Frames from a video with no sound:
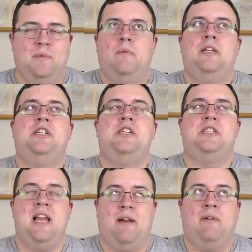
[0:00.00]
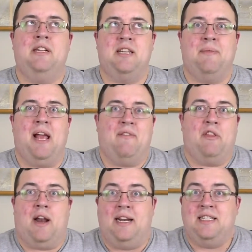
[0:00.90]
which is not really something I ever
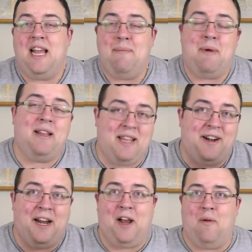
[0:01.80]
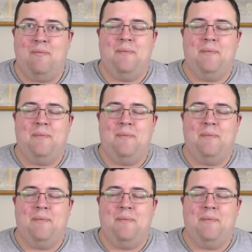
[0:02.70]
thought I'd say, but there you go.